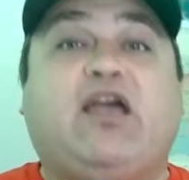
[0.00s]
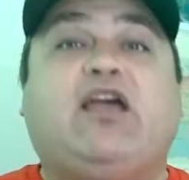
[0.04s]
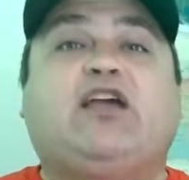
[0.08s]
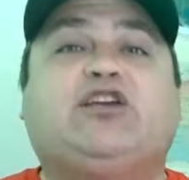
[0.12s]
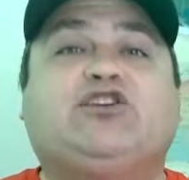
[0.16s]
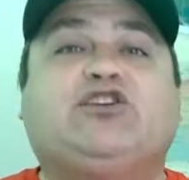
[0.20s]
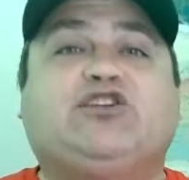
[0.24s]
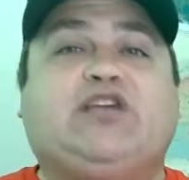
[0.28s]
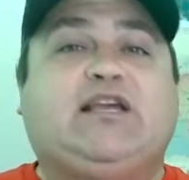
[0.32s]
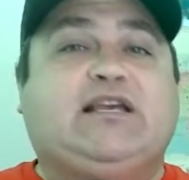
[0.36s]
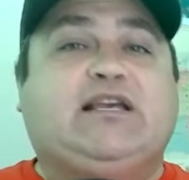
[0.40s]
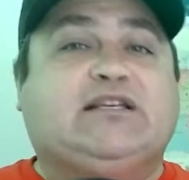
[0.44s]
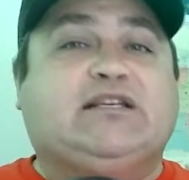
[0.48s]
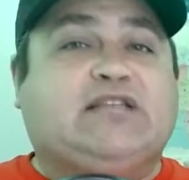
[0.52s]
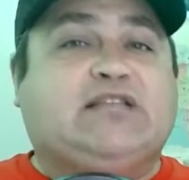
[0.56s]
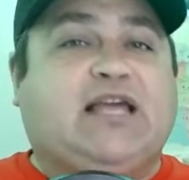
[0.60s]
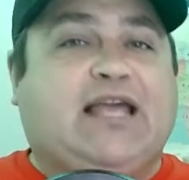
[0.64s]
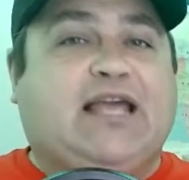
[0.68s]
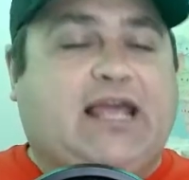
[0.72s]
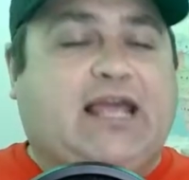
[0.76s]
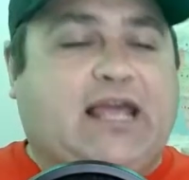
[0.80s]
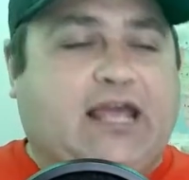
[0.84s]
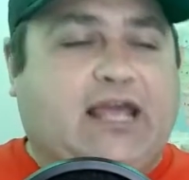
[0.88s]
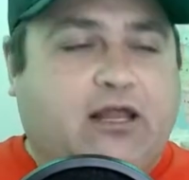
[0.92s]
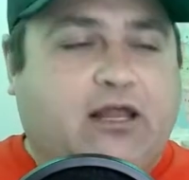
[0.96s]
She is
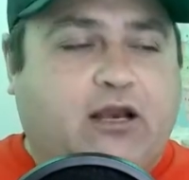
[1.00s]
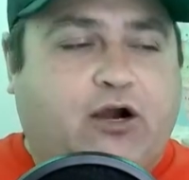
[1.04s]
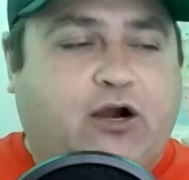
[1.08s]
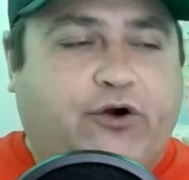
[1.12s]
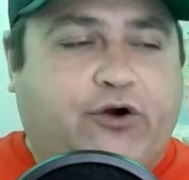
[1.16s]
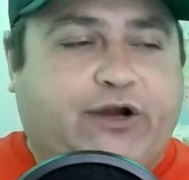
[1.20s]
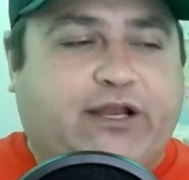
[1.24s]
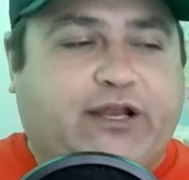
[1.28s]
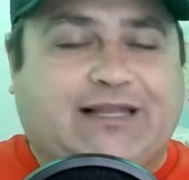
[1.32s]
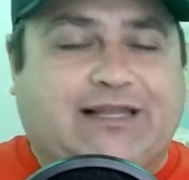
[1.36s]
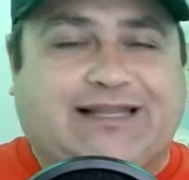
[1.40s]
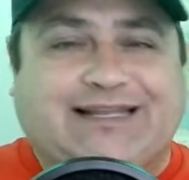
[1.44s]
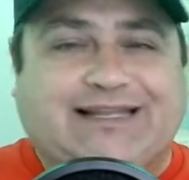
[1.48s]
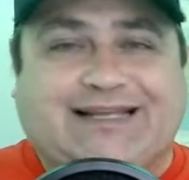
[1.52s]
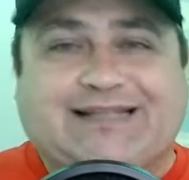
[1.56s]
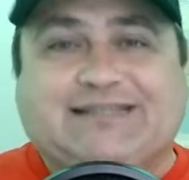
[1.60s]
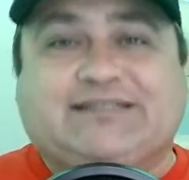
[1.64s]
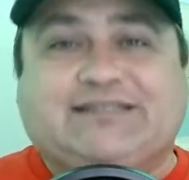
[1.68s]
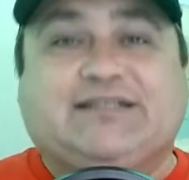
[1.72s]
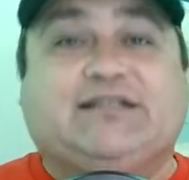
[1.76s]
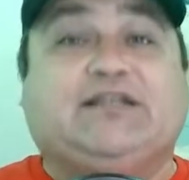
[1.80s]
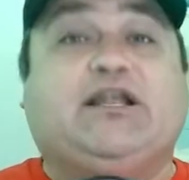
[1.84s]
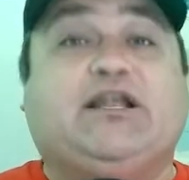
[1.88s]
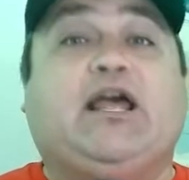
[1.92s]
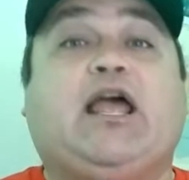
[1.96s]
Hillary
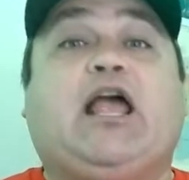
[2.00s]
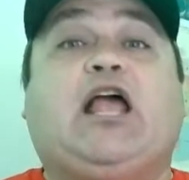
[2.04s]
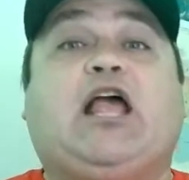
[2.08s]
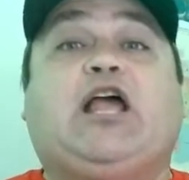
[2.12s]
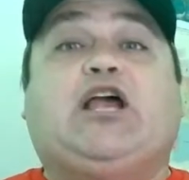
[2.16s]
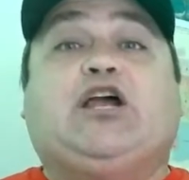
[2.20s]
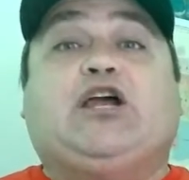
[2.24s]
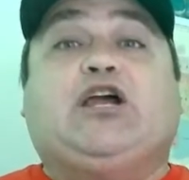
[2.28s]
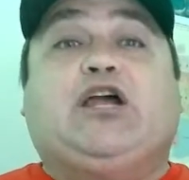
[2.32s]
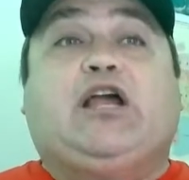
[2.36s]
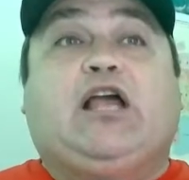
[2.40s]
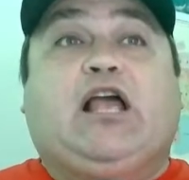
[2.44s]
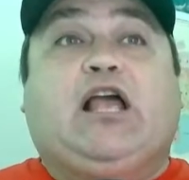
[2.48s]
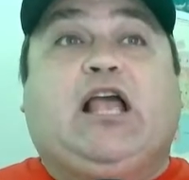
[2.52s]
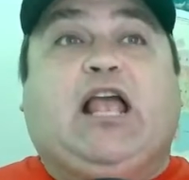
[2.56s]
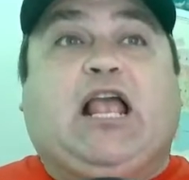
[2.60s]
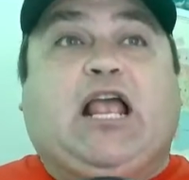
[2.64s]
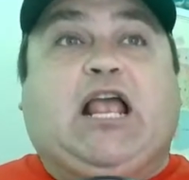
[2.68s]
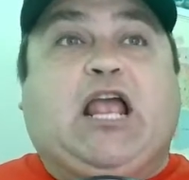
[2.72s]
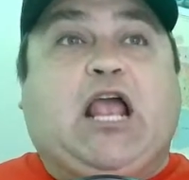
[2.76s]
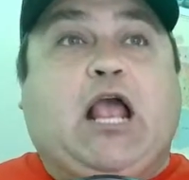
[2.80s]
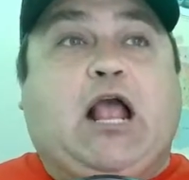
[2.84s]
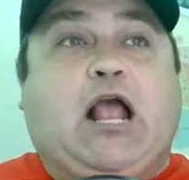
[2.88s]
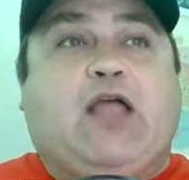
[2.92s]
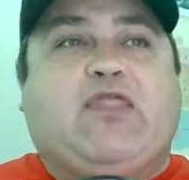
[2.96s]
Clinton,
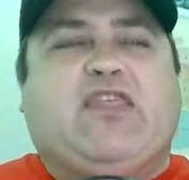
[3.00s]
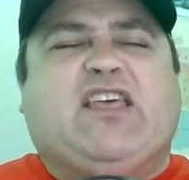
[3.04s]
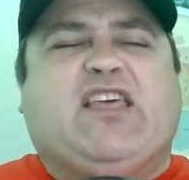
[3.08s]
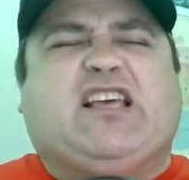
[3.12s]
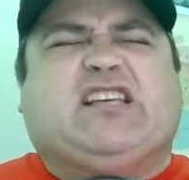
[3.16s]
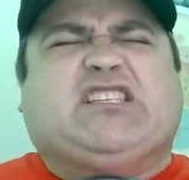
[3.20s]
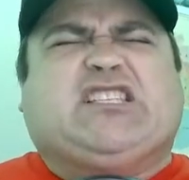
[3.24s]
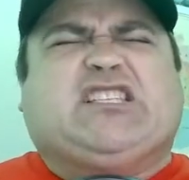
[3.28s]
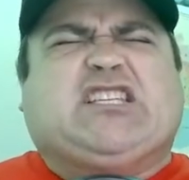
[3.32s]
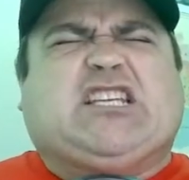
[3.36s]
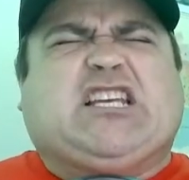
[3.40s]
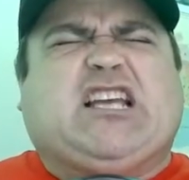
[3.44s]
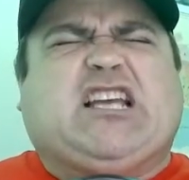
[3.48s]
this